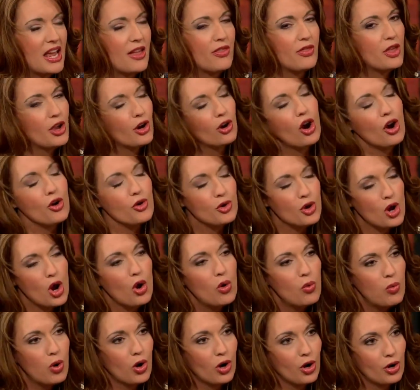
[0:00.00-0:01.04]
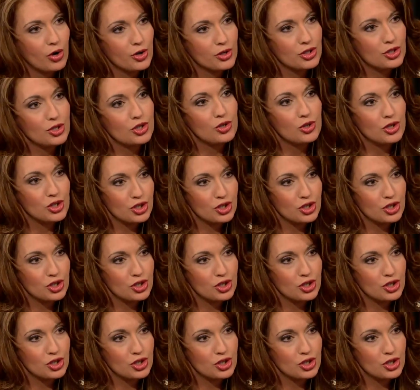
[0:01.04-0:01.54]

and there are no words to